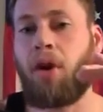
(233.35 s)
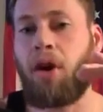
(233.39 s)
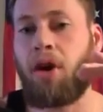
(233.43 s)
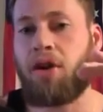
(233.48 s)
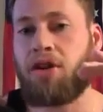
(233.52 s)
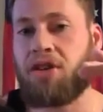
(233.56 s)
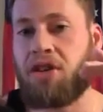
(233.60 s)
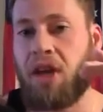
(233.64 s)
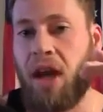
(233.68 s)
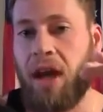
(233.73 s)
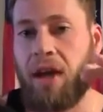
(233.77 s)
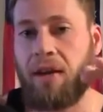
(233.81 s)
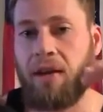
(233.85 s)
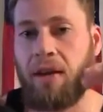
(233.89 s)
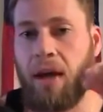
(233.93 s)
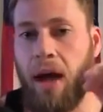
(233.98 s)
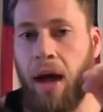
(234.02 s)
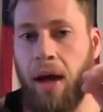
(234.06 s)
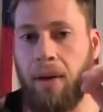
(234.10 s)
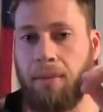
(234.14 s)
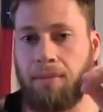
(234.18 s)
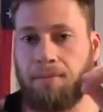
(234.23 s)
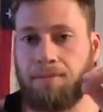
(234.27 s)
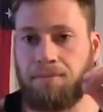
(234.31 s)
understand
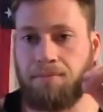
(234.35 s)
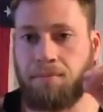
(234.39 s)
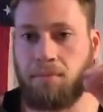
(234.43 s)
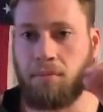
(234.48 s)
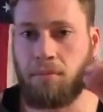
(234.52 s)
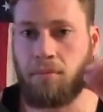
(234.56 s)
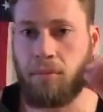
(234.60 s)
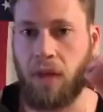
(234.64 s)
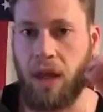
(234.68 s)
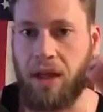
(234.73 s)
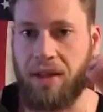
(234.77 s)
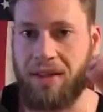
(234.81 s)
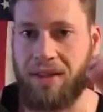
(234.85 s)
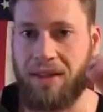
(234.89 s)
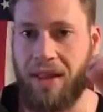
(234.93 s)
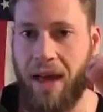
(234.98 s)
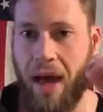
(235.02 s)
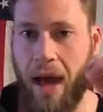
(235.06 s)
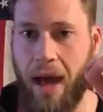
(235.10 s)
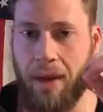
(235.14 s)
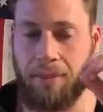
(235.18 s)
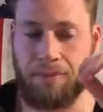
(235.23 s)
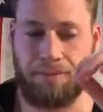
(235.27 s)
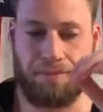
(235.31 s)
yet is
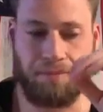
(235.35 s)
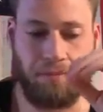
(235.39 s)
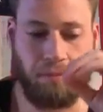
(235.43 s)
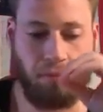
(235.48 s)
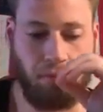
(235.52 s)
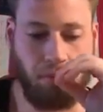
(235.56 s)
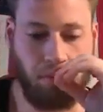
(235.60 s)
that